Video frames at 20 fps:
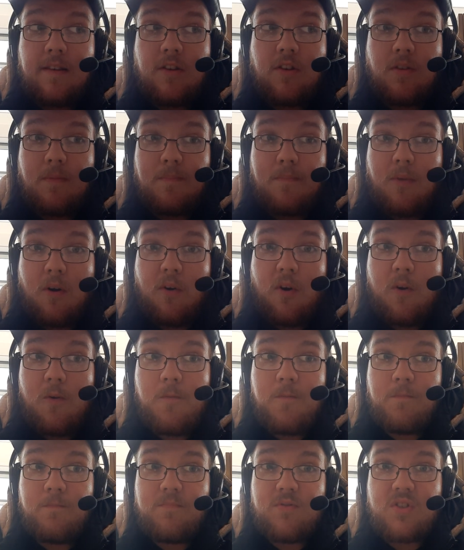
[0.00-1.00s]
Tomorrow,
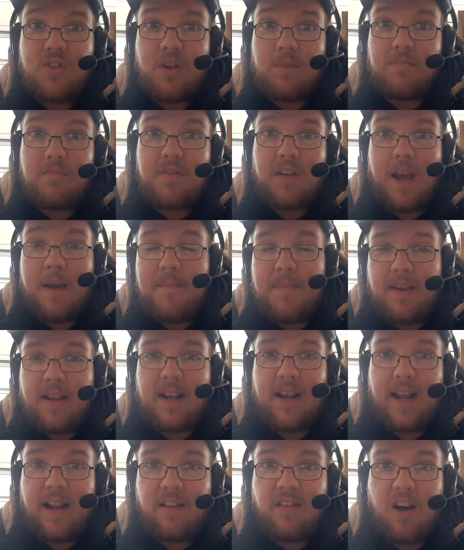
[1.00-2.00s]
sometime in the
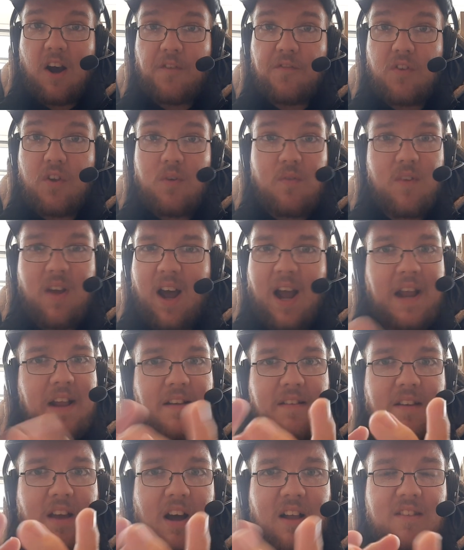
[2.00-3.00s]
late afternoon. I
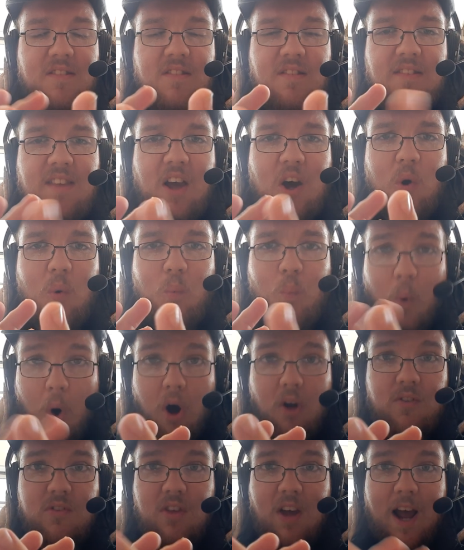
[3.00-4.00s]
can't tell
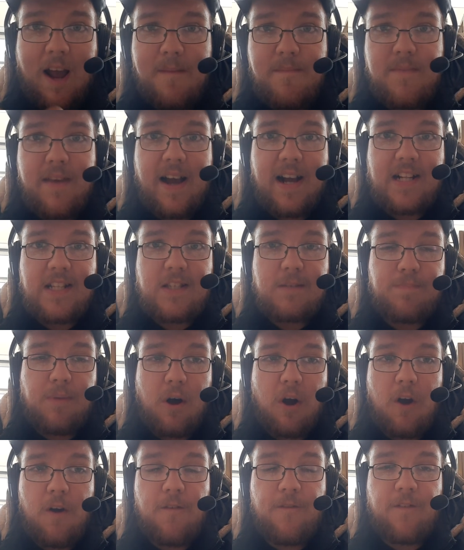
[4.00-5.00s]
what time yet,
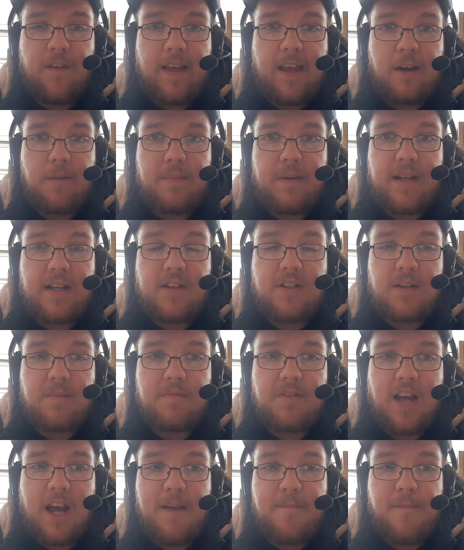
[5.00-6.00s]
but hopefully it'll be
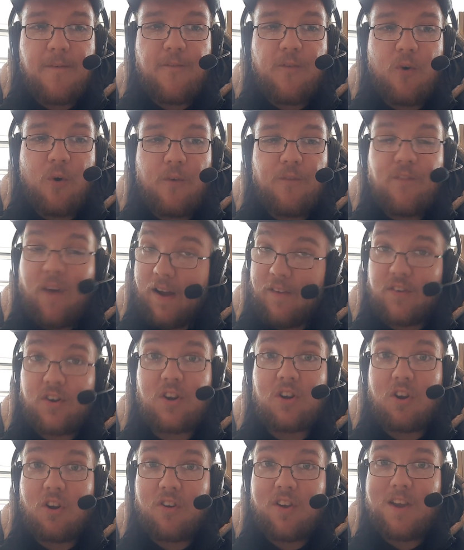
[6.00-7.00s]
sometime before 5
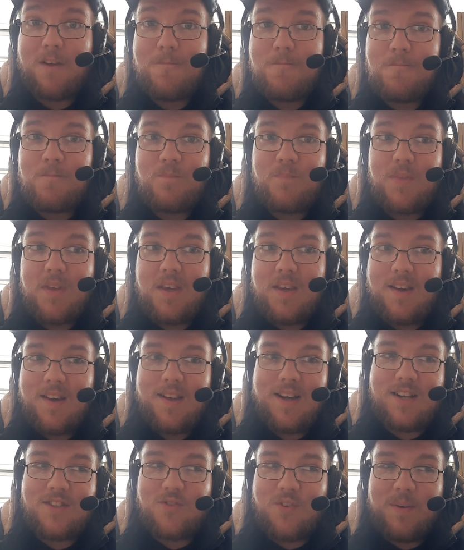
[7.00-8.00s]
o'clock.
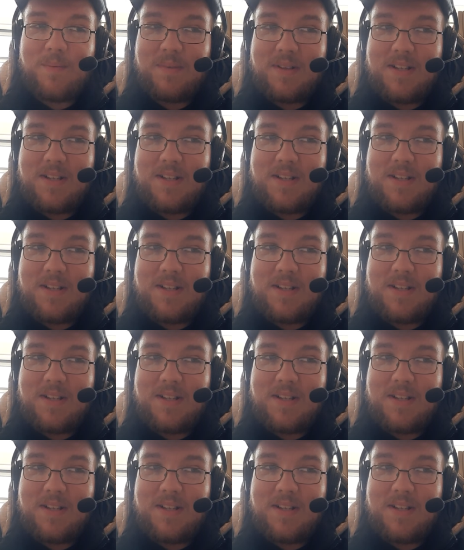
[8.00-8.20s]
That's all I'm